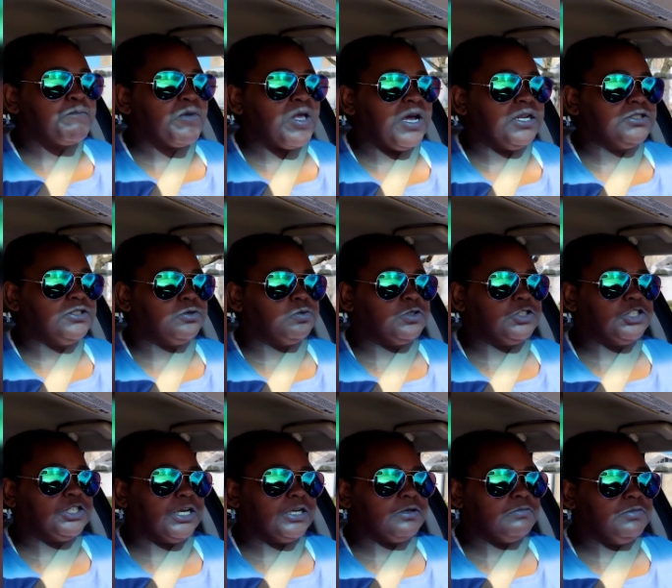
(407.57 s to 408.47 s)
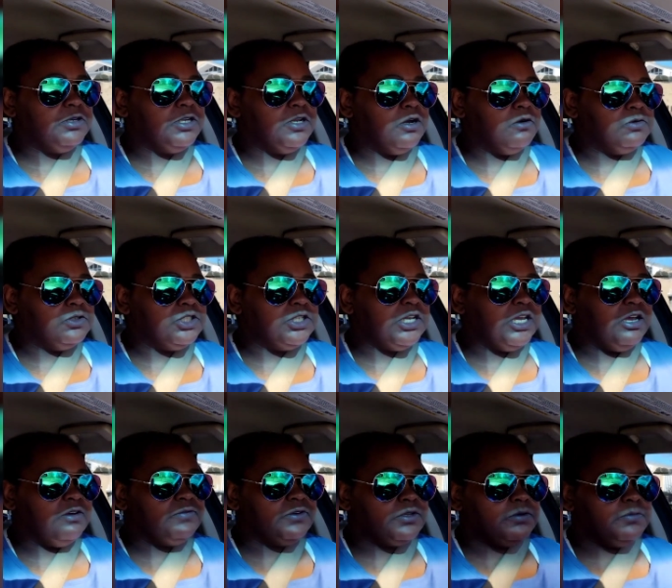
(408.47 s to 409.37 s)
I just wish I could be there when she
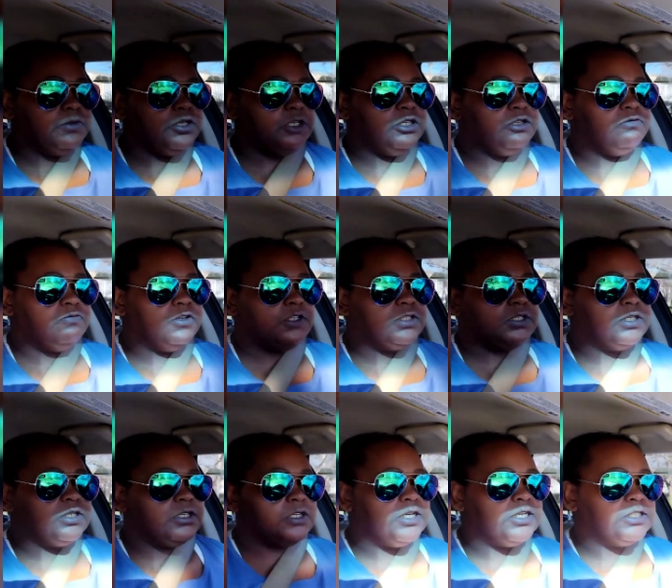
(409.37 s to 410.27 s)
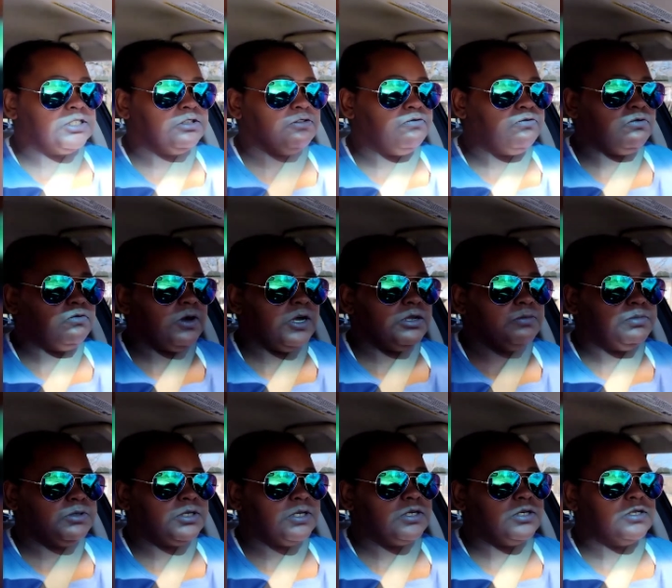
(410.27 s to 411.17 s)
have a community event to get that stuff away,
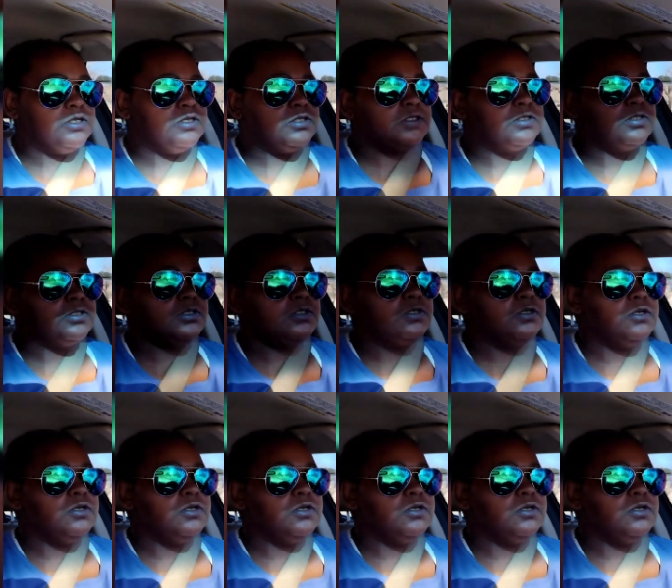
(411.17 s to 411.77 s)
because